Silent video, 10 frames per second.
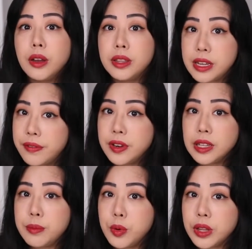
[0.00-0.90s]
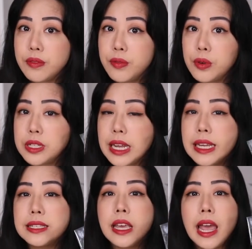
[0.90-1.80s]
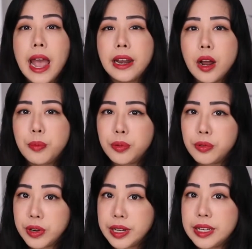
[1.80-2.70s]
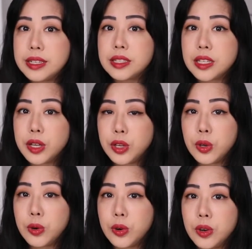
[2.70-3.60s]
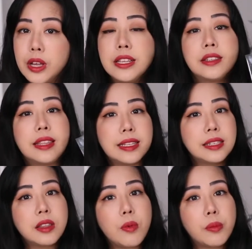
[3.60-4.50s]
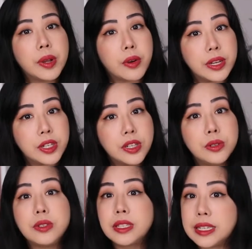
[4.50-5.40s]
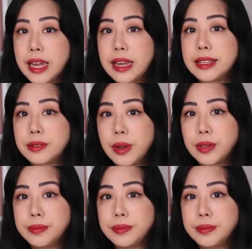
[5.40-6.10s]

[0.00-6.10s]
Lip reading: Definitely more than 4 days, and are pretty secure. So this is the one we're going to use today as well.